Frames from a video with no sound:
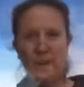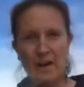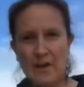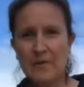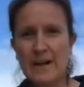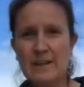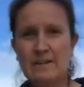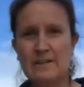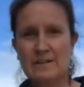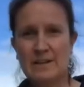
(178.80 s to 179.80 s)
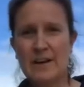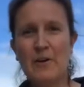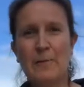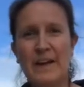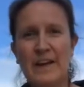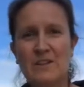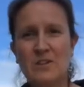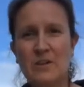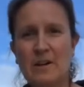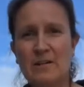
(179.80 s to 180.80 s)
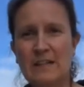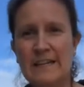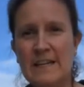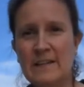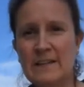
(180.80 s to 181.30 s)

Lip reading: All right, now my hands are all clean.